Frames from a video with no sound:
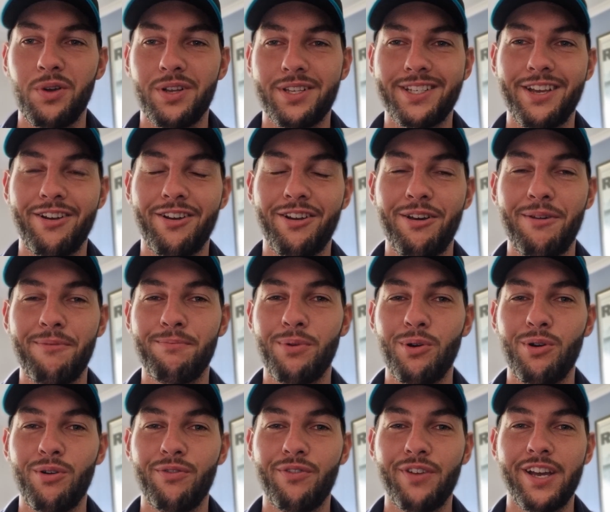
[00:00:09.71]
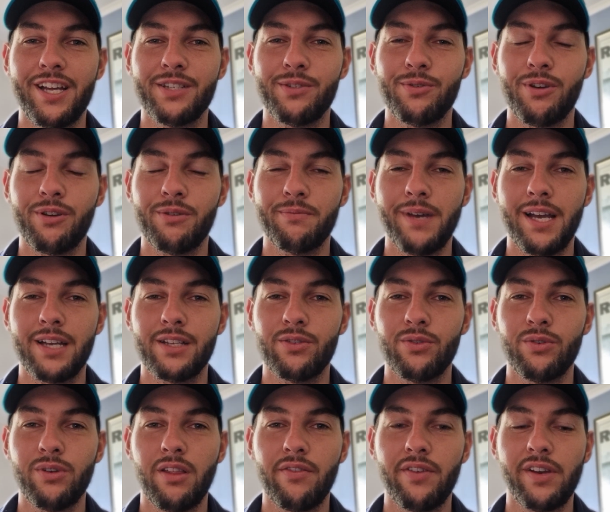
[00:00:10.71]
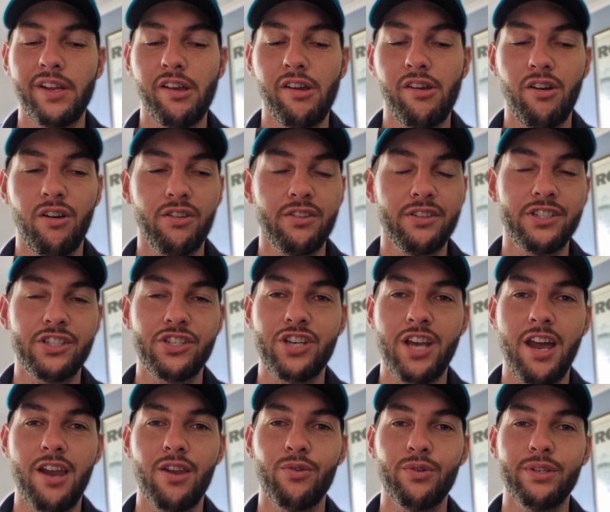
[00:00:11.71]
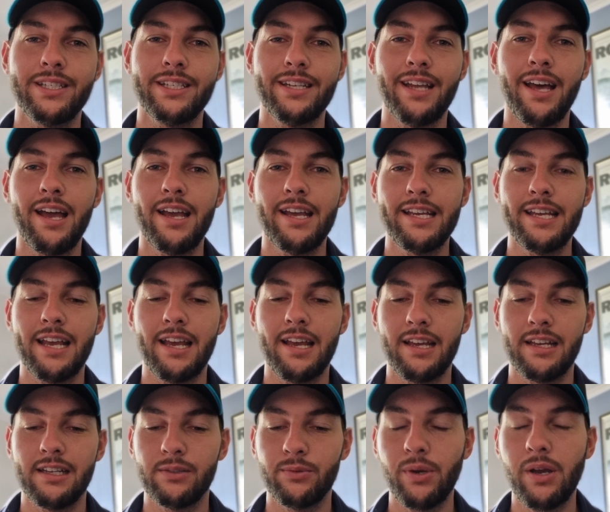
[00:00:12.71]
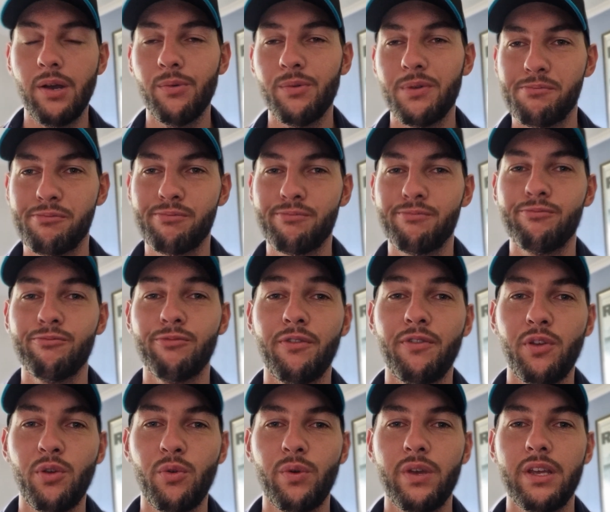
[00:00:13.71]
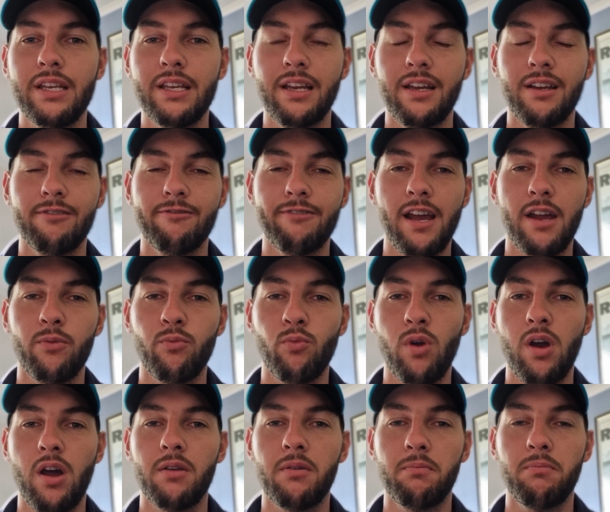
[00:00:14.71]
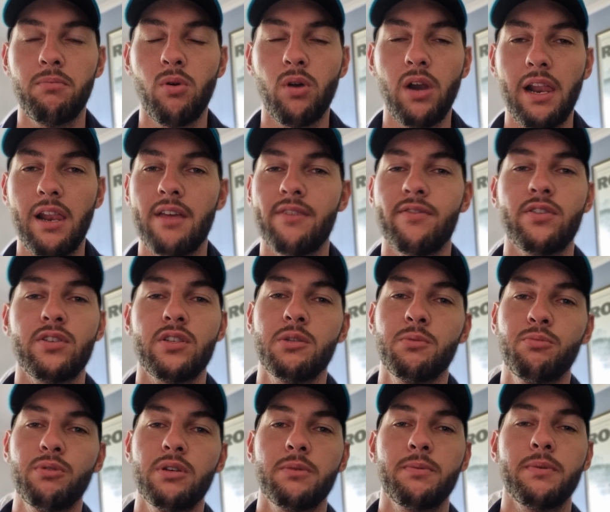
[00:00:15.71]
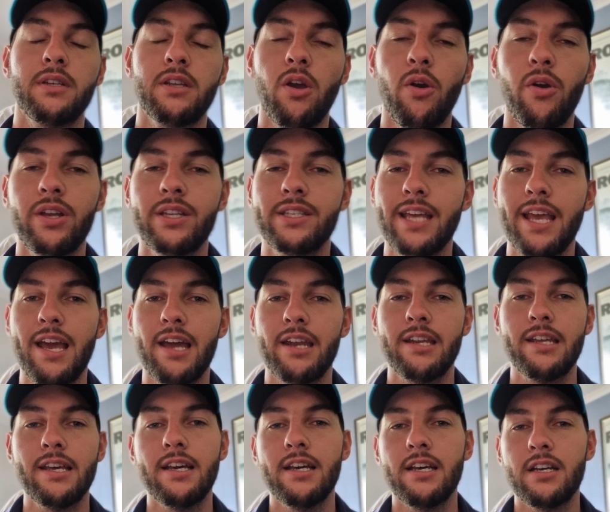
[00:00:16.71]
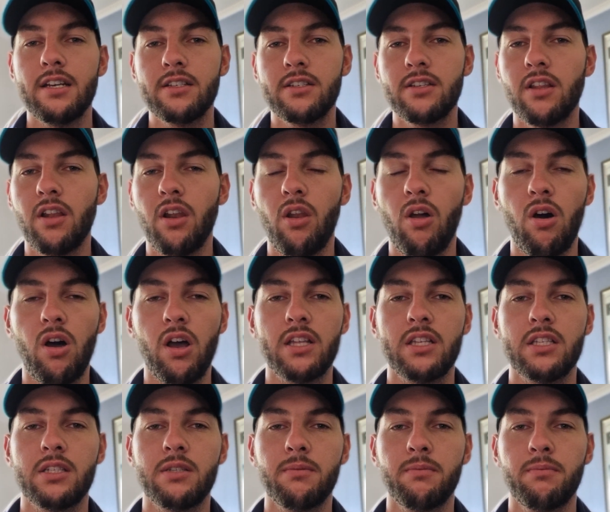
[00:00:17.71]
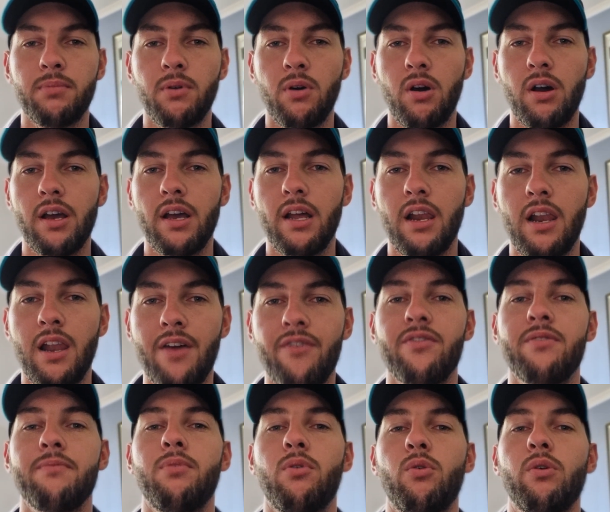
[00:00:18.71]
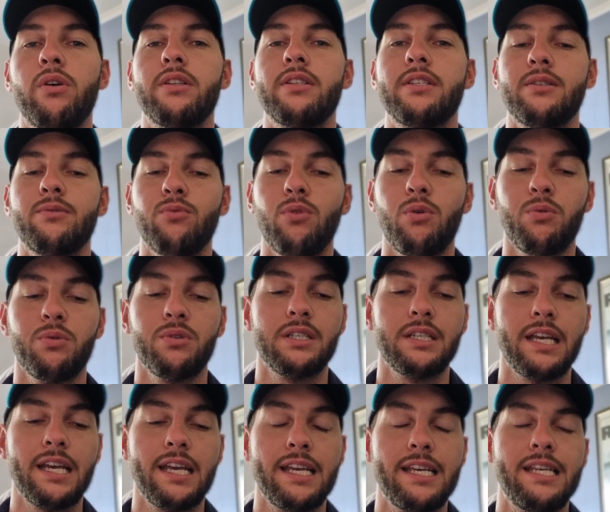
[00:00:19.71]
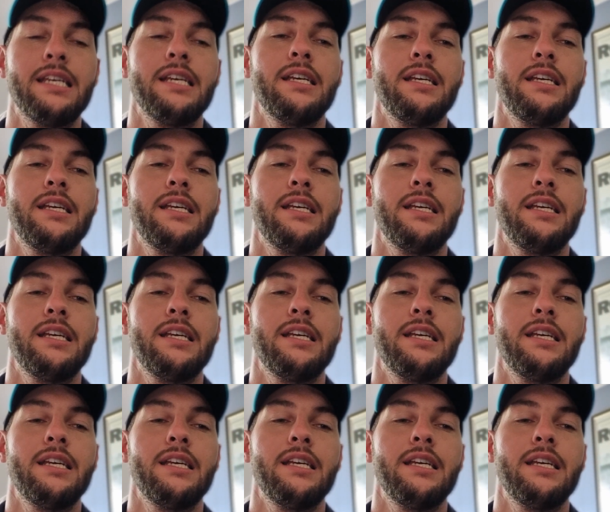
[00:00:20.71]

What's going on, Port fans? Welcome back to another video on the channel. And today, well, we're reviewing round one, Port Adelaide versus Brisbane, going down to the Lions by 11 points in what was a